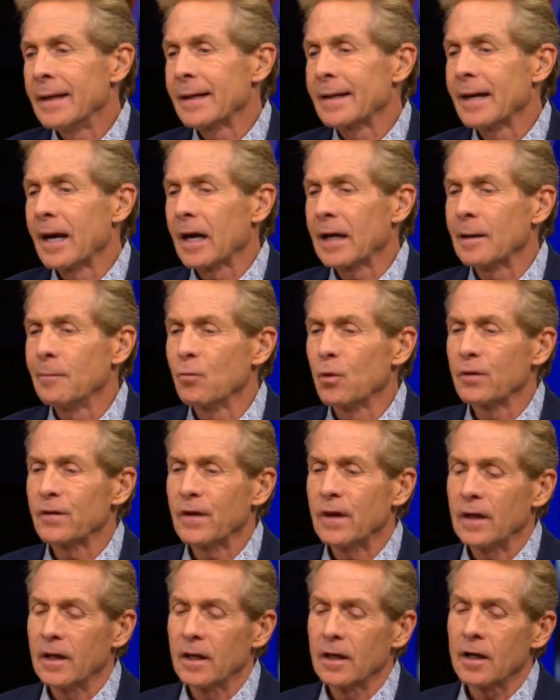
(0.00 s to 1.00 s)
It got him
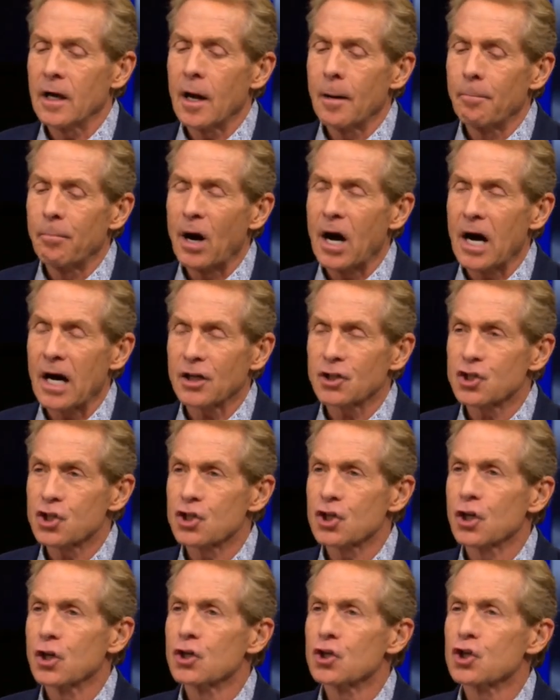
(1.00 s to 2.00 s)
within a
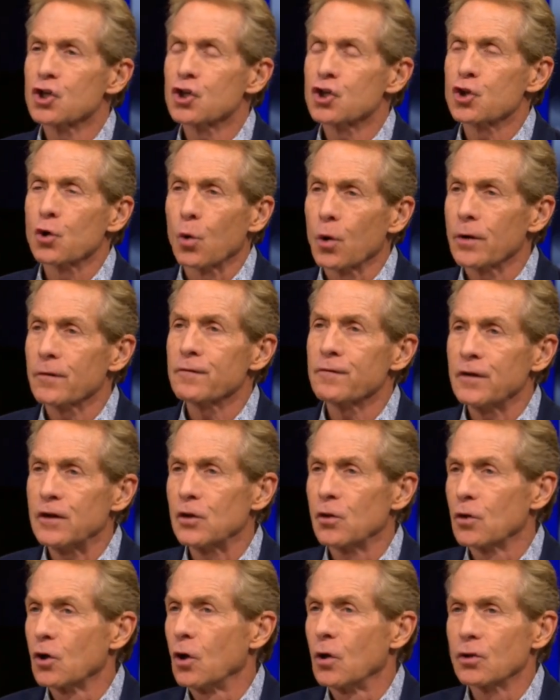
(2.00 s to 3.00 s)
botched short
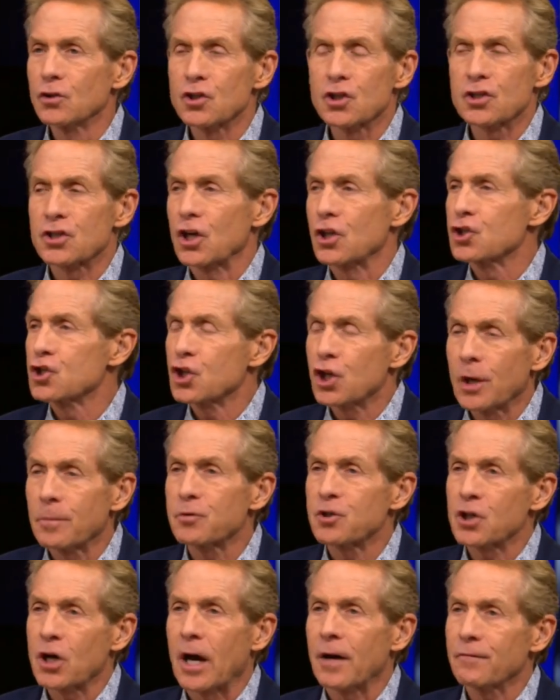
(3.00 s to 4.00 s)
field goal, just a
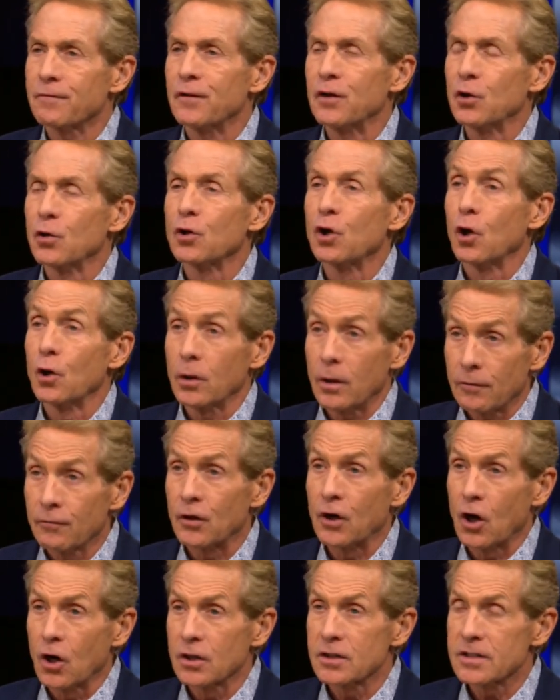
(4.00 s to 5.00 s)
chip shot field goal of
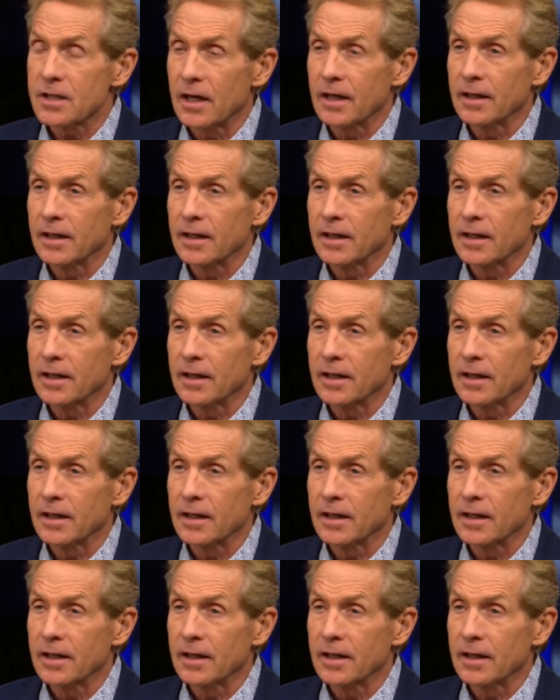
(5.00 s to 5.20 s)
an onside